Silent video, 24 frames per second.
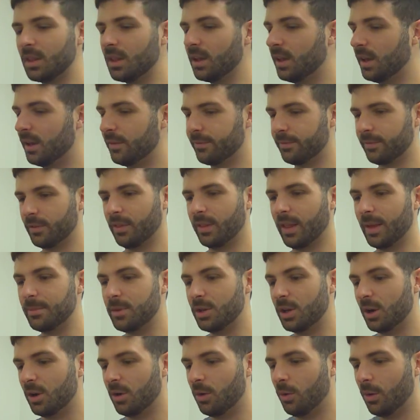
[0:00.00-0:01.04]
Let me
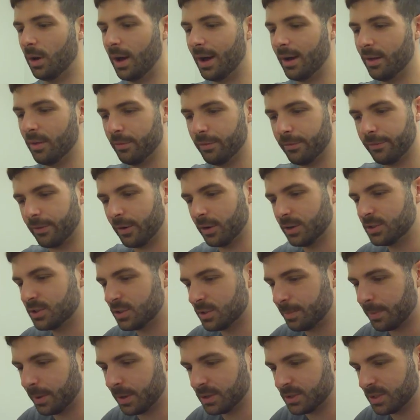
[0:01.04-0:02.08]
know the
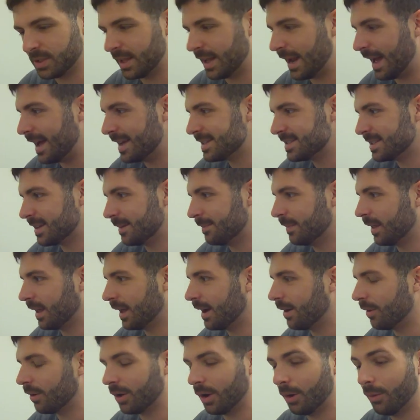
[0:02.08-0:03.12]
first person that asks something,
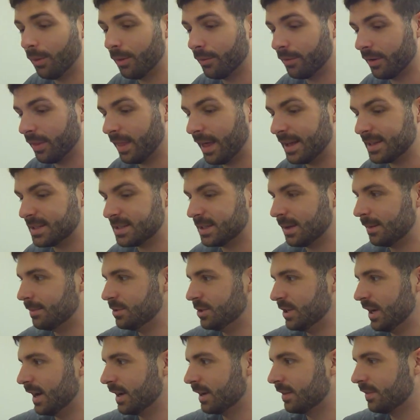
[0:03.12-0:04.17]
I'll go over that
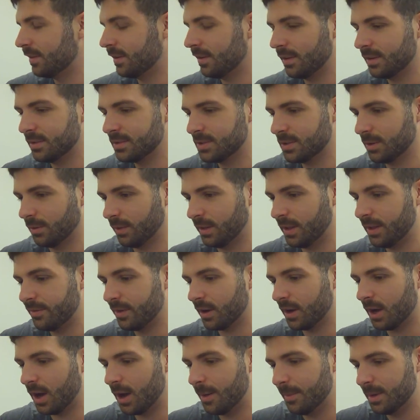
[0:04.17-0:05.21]
subject. So leave a
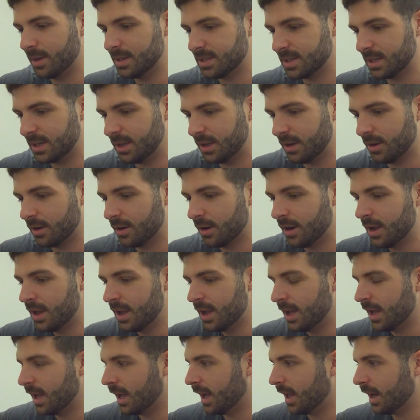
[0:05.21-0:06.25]
comment in here,
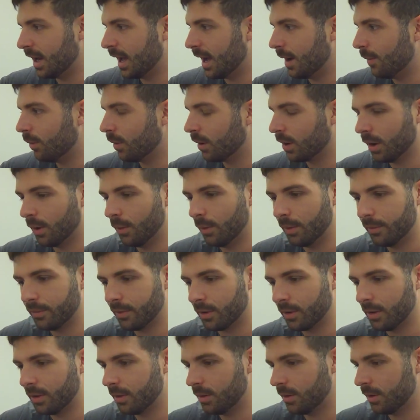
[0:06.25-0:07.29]
and I will go
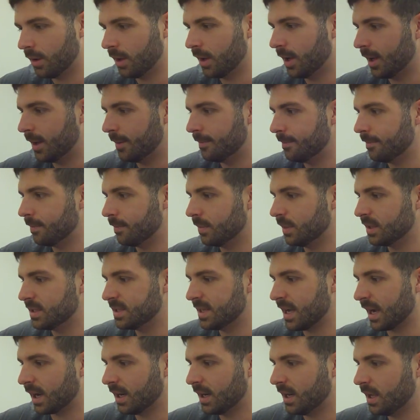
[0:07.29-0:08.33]
over the
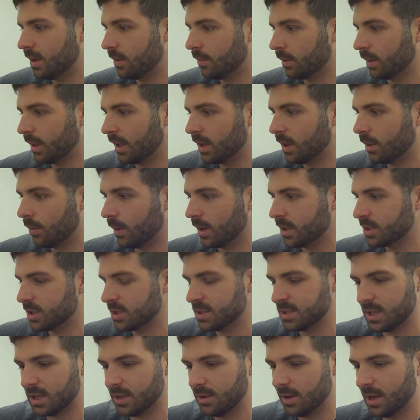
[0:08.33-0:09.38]
technique-related questions
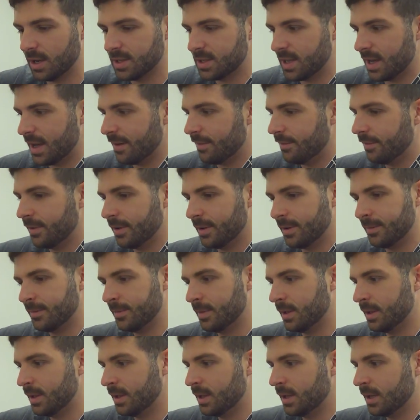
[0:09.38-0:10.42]
that you guys have.
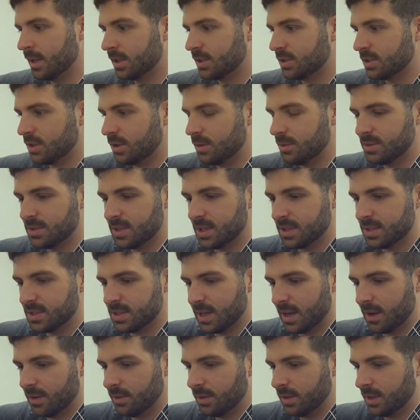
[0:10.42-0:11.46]
Excuse this
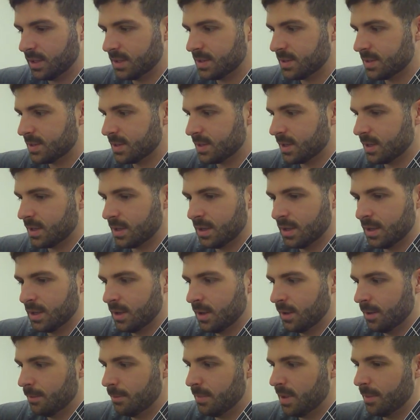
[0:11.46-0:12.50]
sound, it's
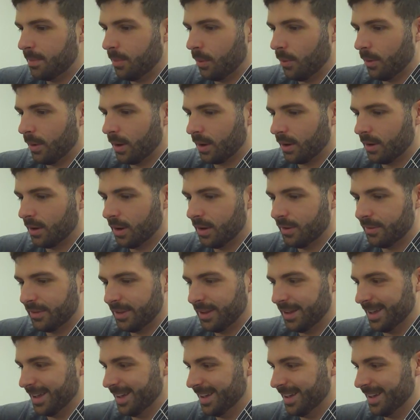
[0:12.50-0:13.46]
me pouring coffee.